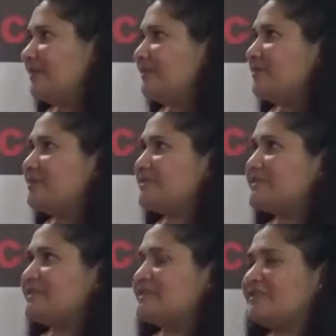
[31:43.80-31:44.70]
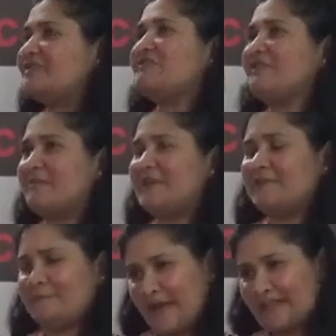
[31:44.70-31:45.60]
the
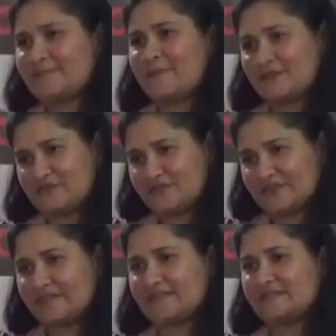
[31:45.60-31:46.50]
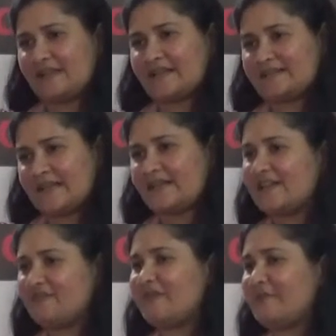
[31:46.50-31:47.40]
feminine aspect of us, the
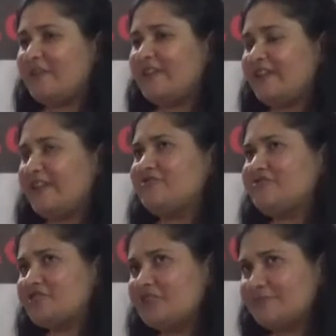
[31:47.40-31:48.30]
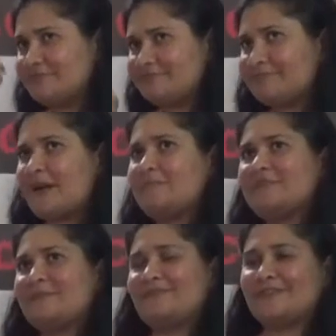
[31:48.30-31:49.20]
psychic feminine energy
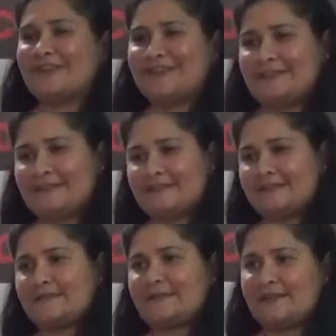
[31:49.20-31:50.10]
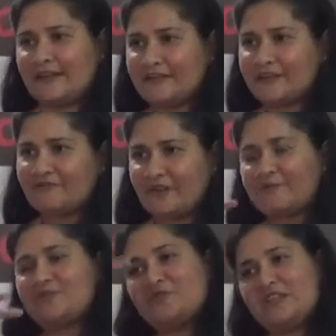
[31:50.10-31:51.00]
comes up with ideas, is the creative one.
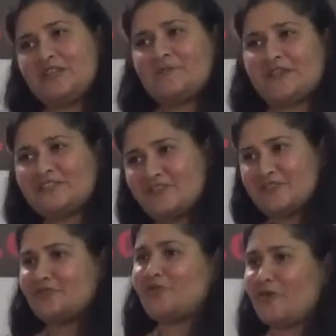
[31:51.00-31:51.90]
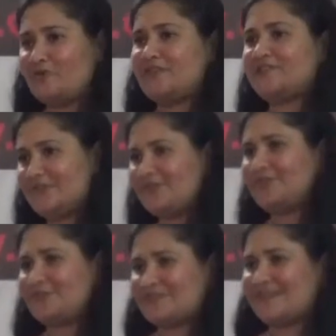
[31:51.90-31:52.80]
But you need the masculine to go out,
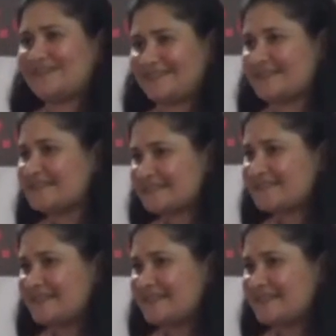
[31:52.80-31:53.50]
execute those ideas.